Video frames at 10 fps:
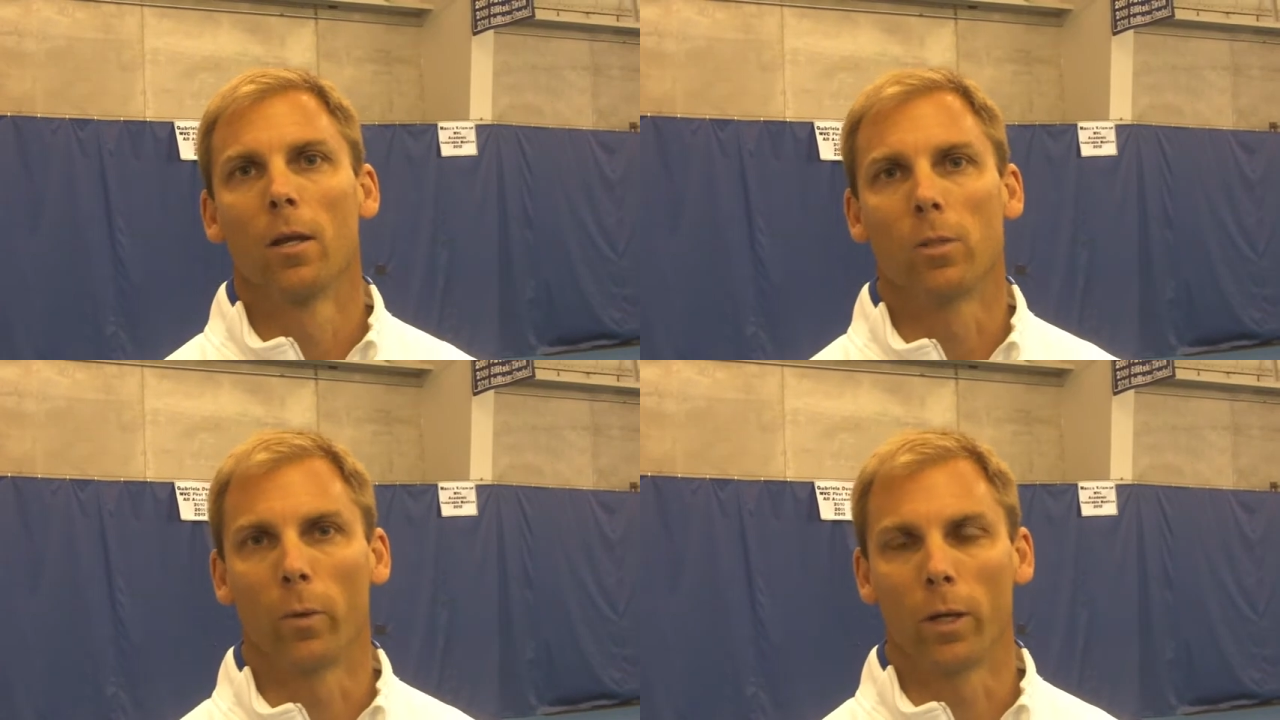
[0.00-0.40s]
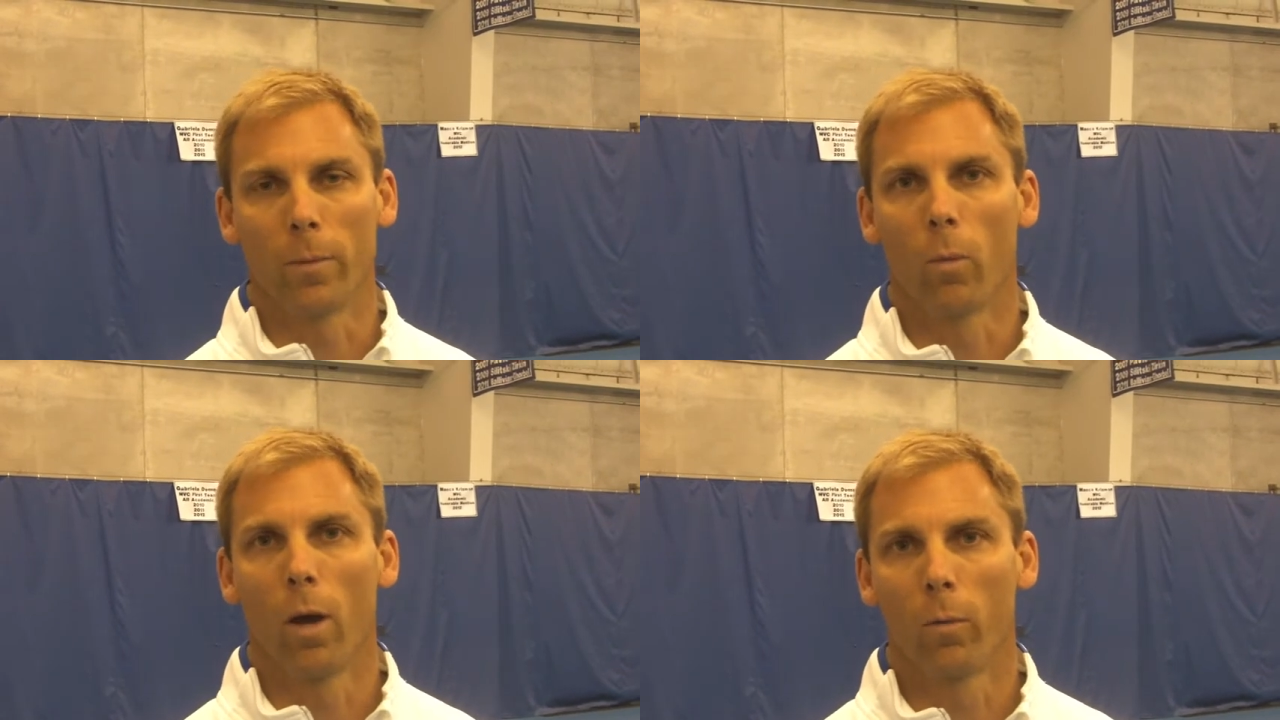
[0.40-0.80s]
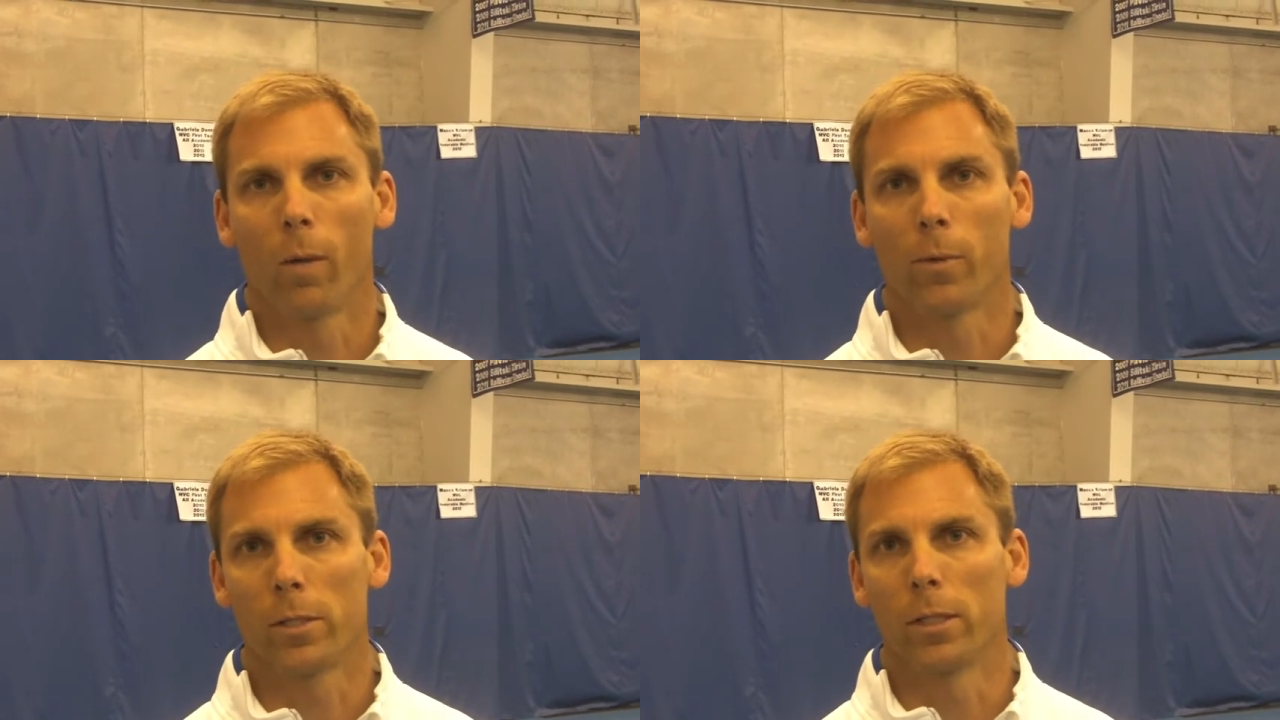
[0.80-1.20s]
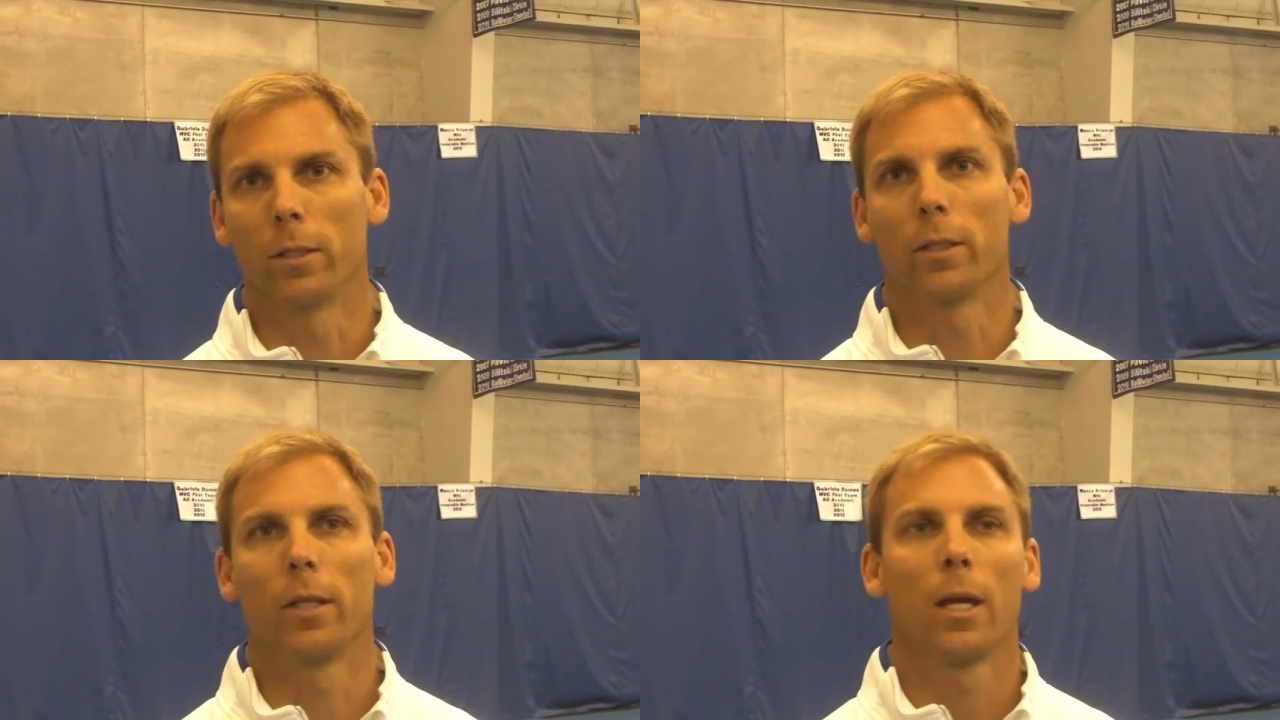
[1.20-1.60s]
so we're going to be well
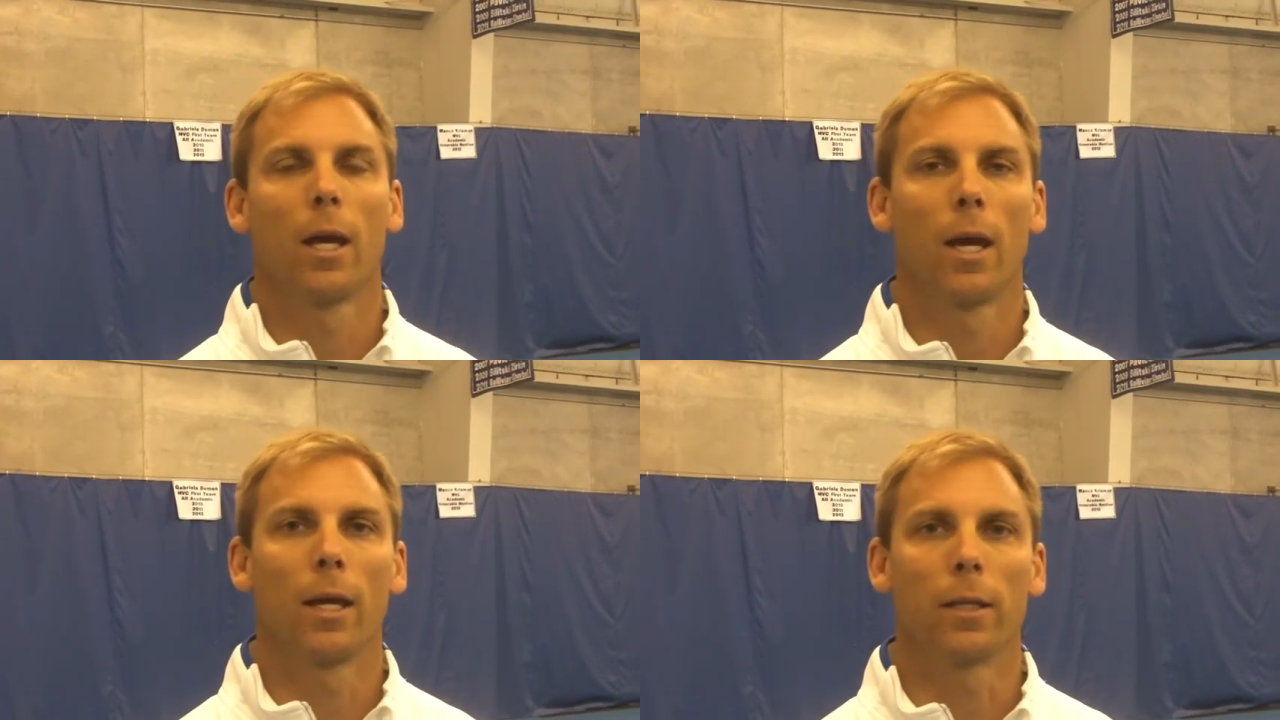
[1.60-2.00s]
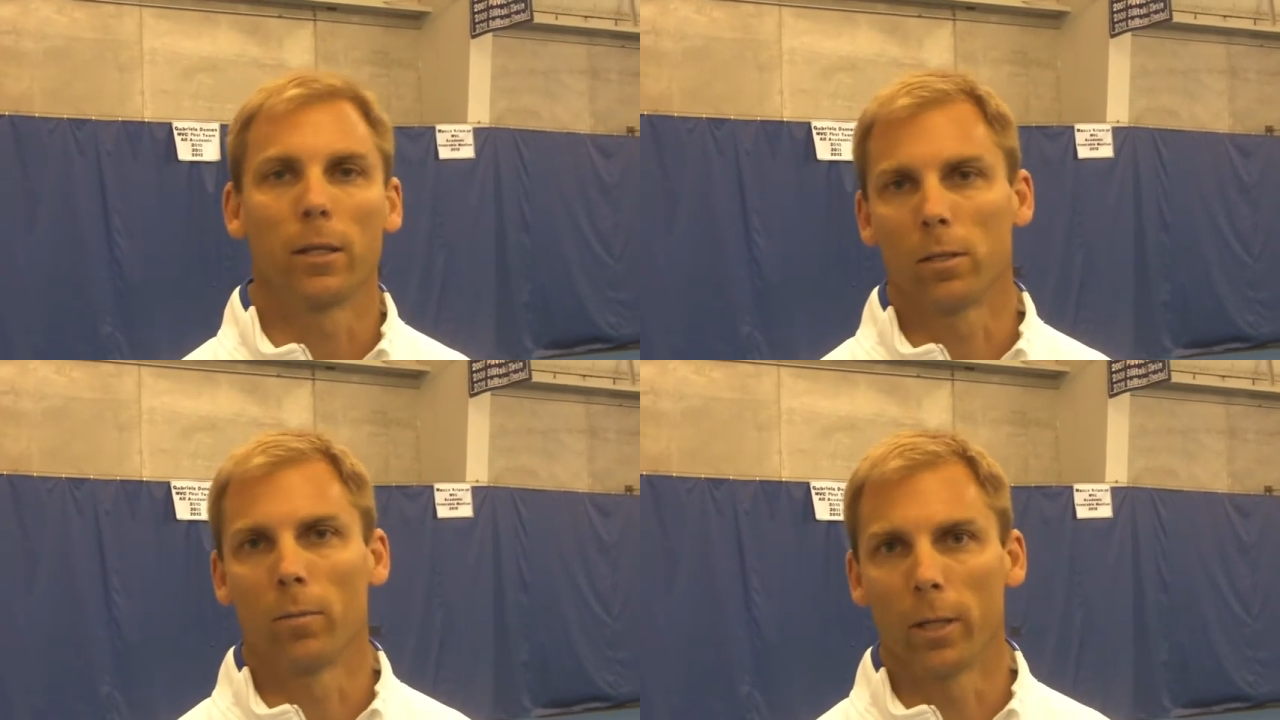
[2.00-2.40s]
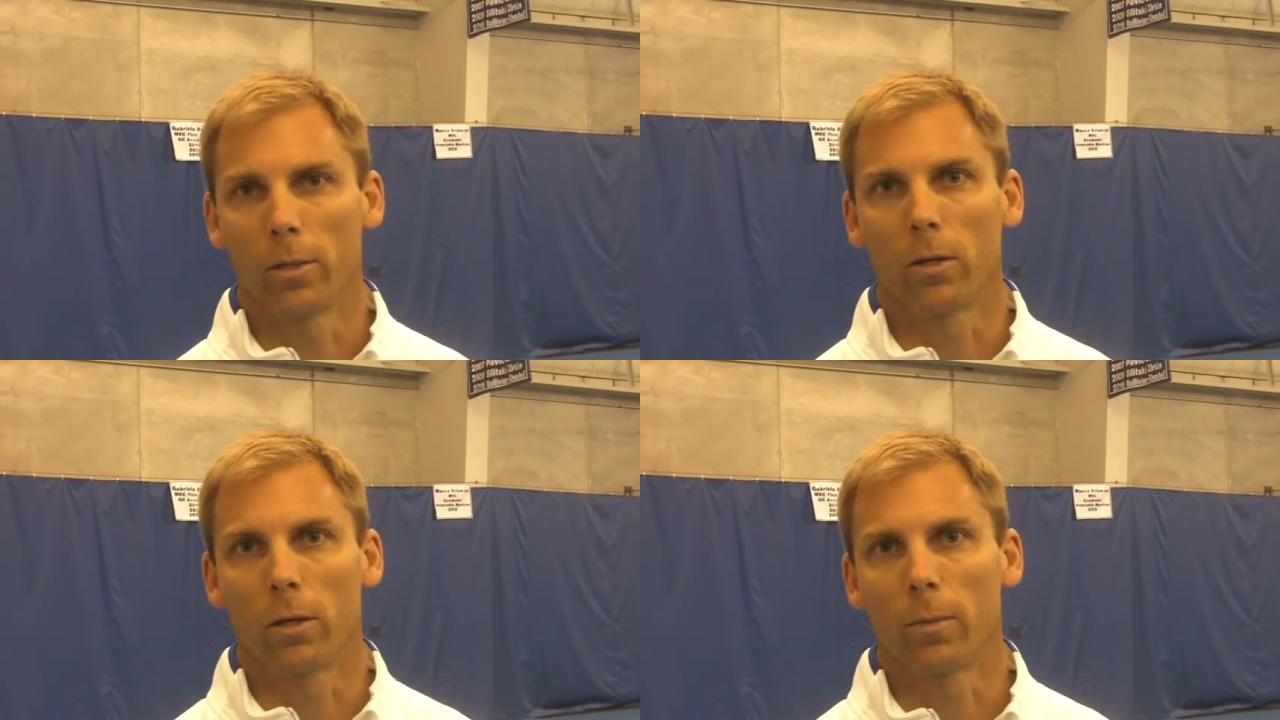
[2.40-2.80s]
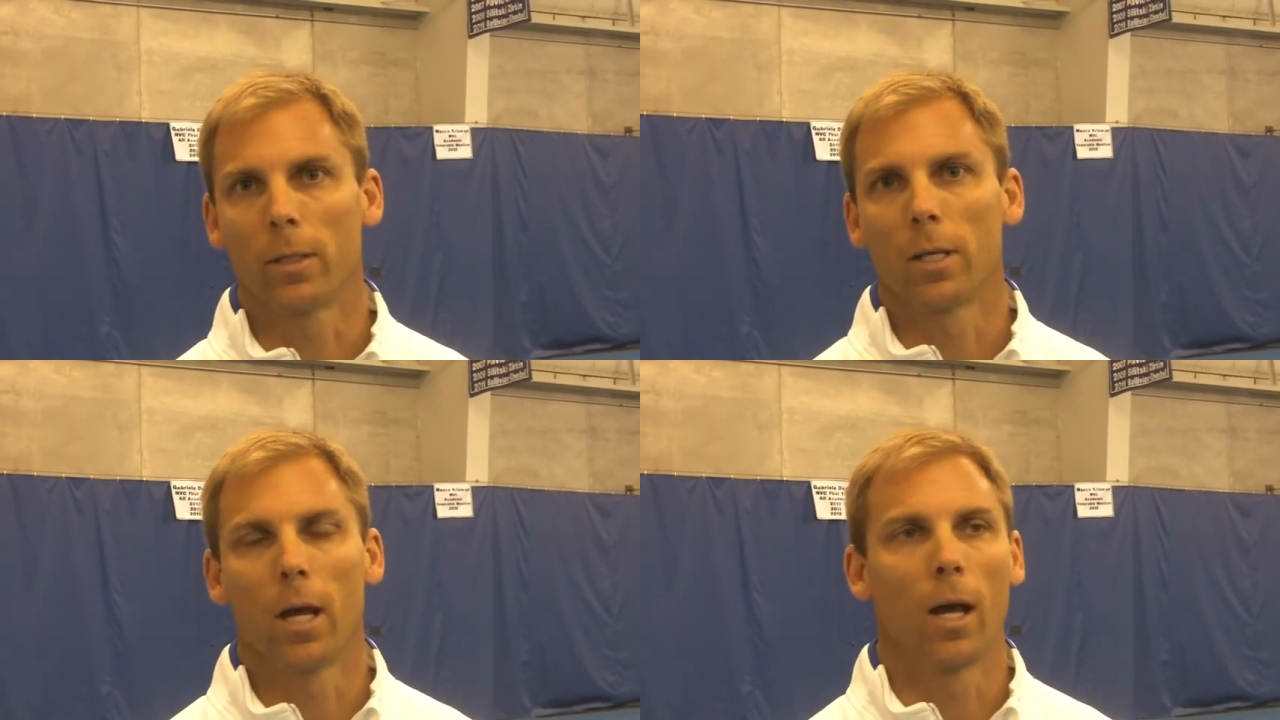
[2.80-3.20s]
represented at the NCAA
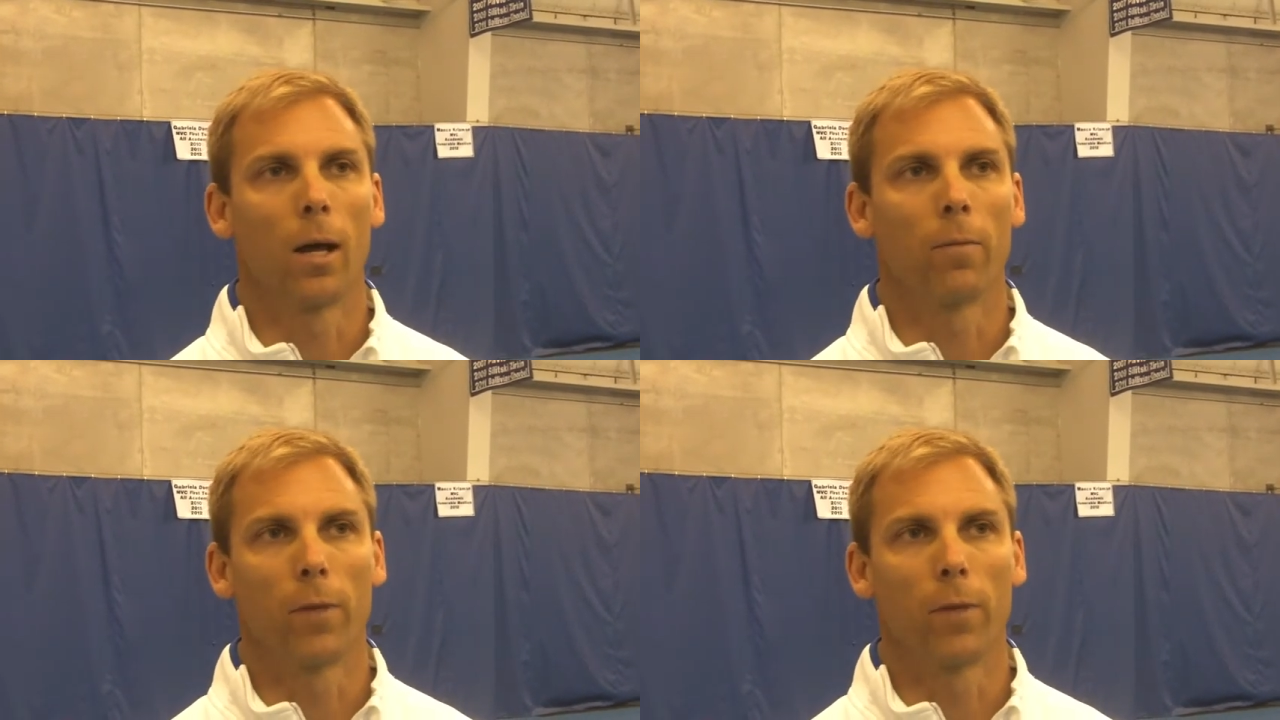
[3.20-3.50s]
tournament.